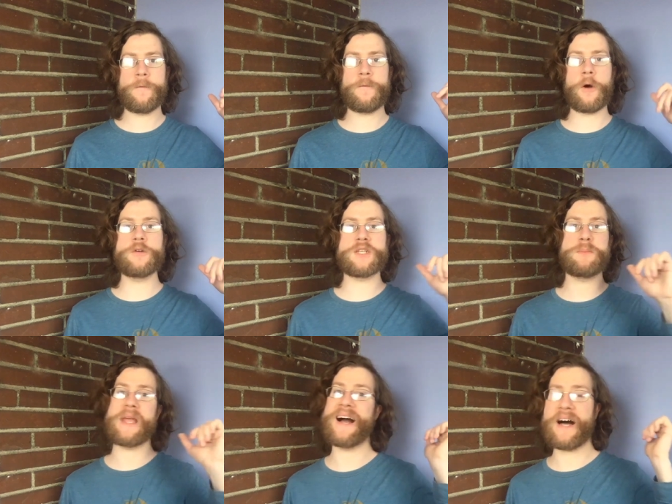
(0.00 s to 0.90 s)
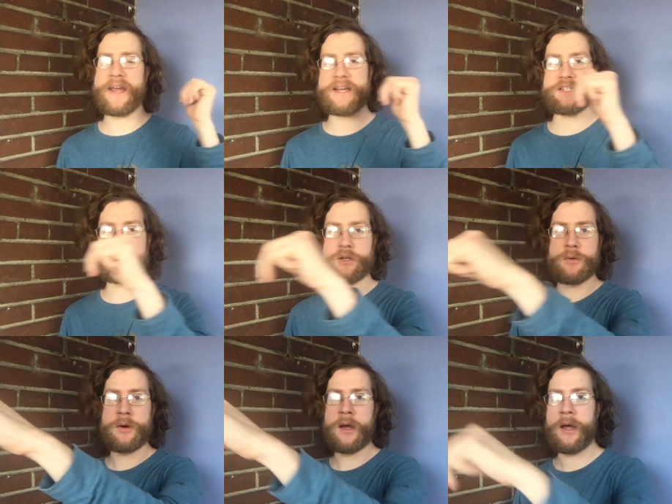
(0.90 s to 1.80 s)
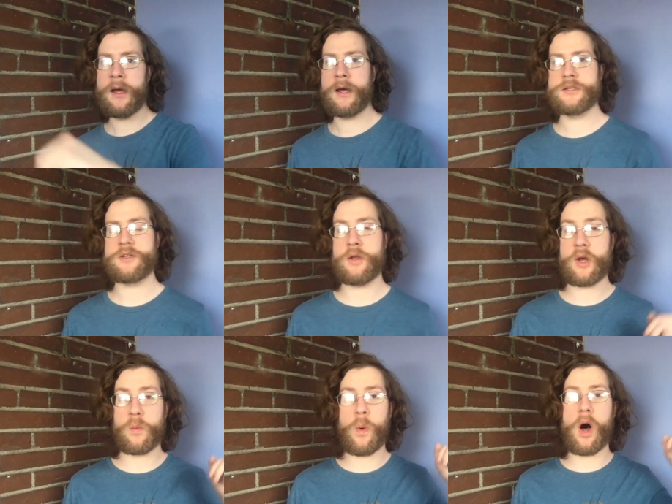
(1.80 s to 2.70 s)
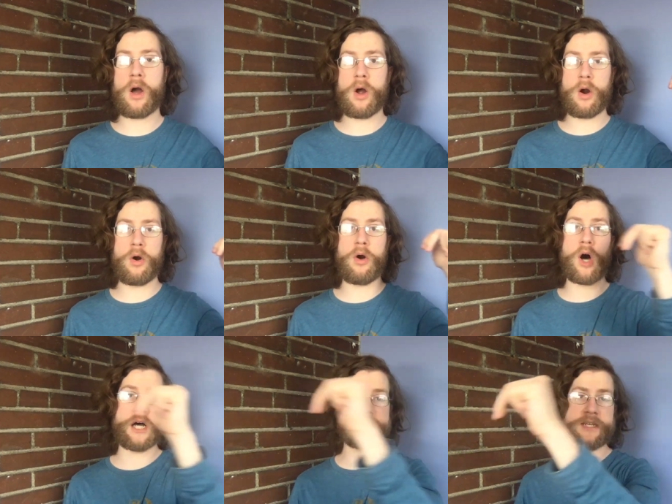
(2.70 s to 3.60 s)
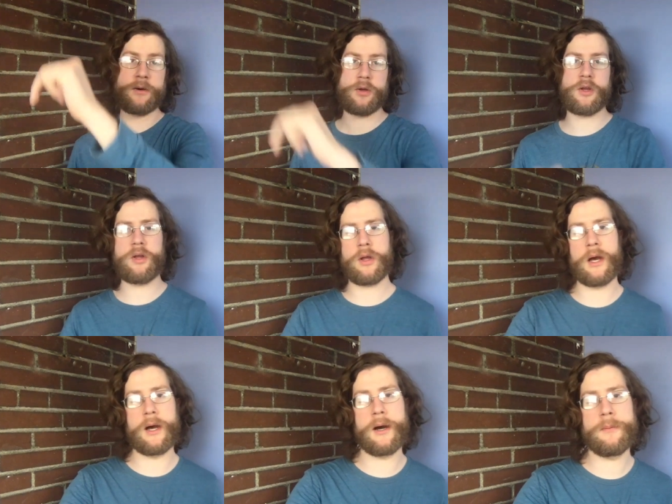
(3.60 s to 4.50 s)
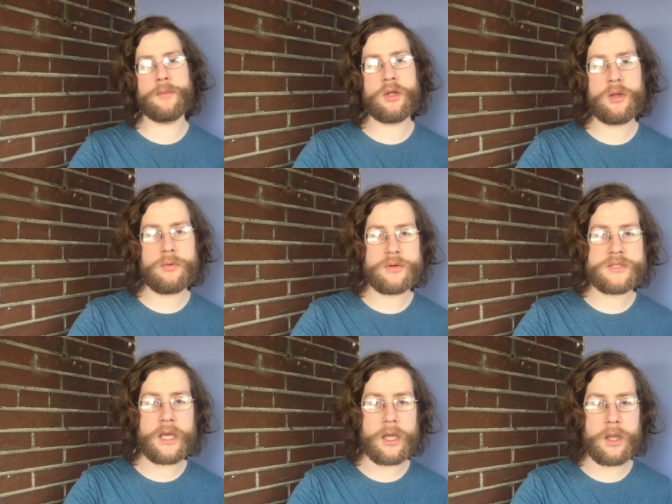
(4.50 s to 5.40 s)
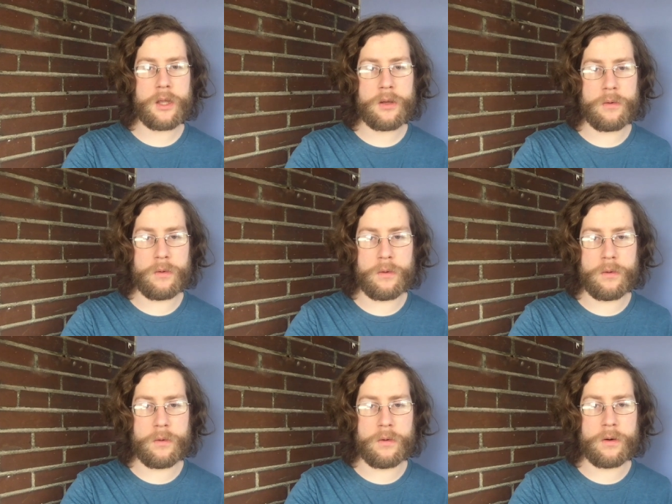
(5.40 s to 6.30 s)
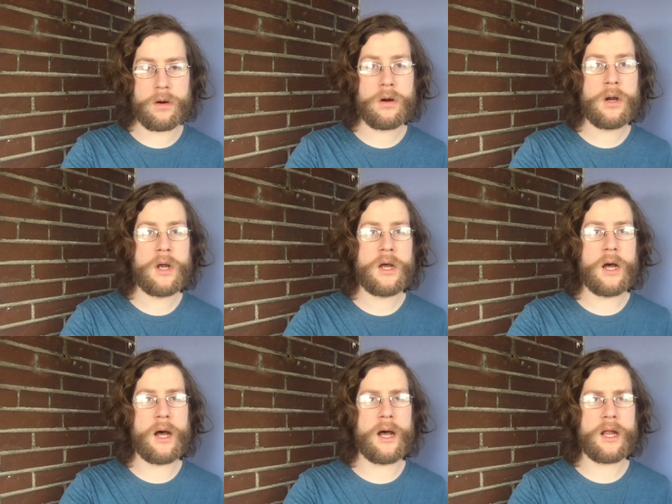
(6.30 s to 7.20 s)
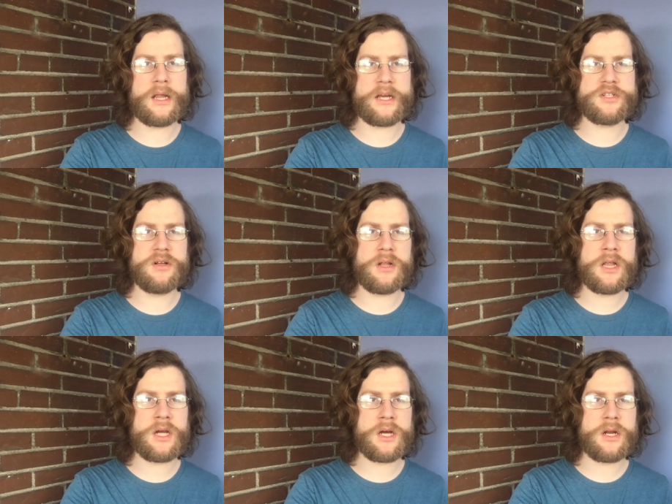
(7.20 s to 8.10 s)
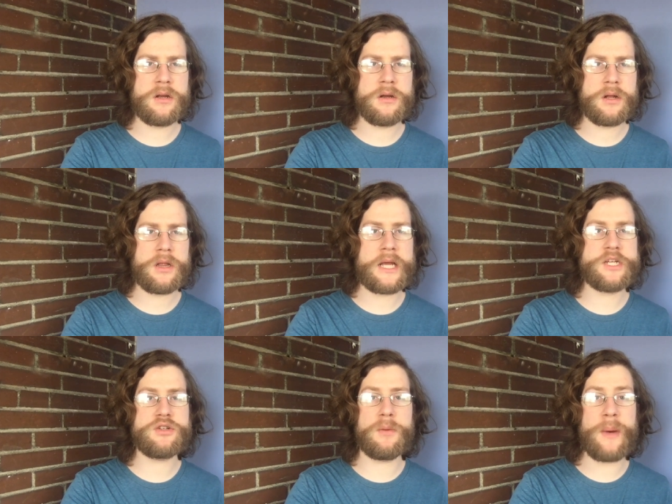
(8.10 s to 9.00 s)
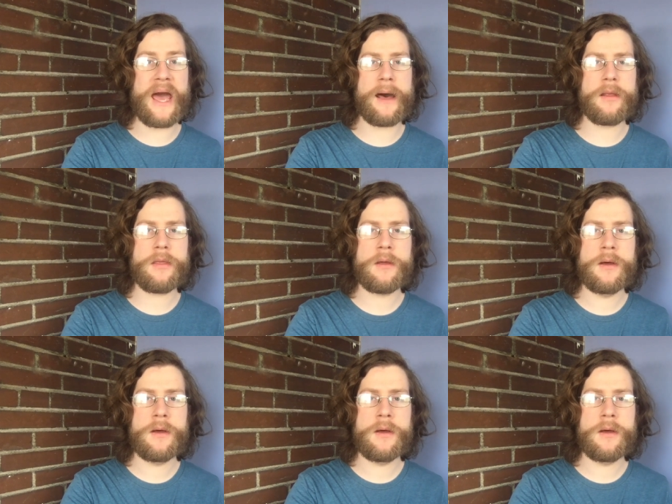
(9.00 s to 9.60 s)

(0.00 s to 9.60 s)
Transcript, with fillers: frozen behind you, so you can walk across it um, using your uh, glacial glide glacial path.